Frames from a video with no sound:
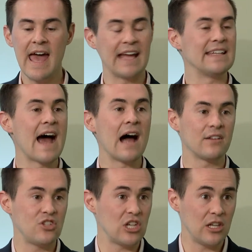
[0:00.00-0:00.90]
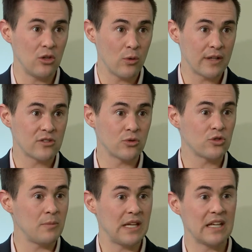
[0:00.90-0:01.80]
acknowledging you on
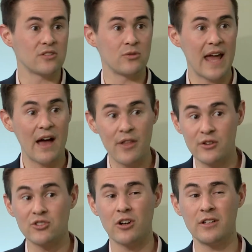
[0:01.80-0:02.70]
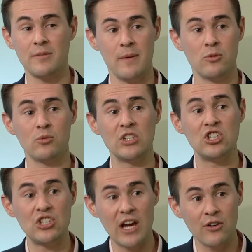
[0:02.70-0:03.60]
social media. So now they're starting to maybe
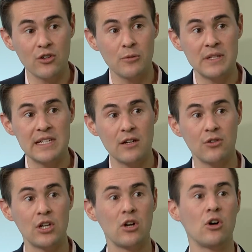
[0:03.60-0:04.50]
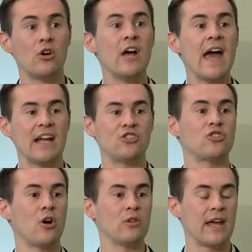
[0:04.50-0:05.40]
reshare your material and
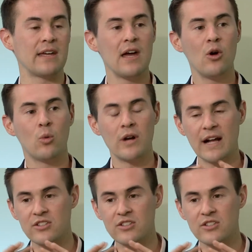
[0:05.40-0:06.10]
show like, we're not